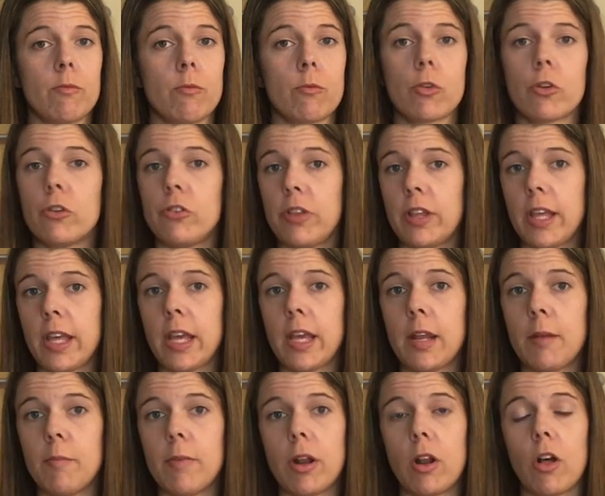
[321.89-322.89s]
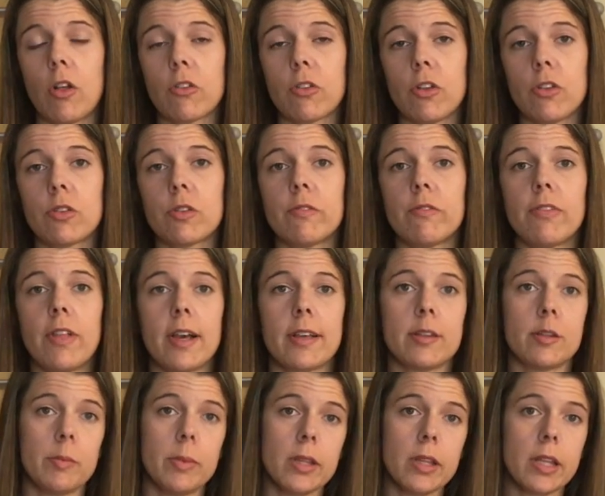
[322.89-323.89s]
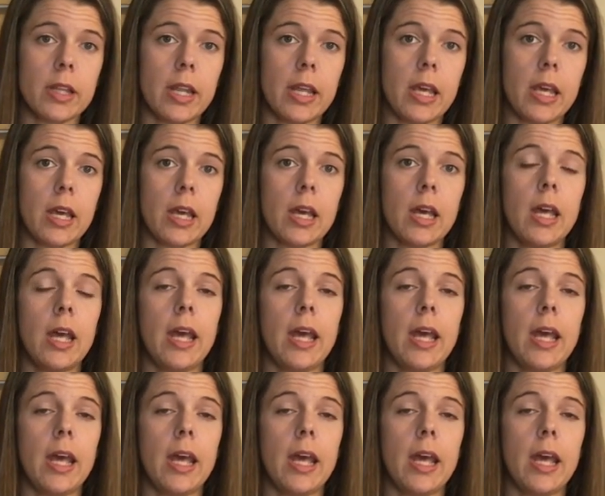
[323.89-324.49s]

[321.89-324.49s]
routine, but also some flexibility,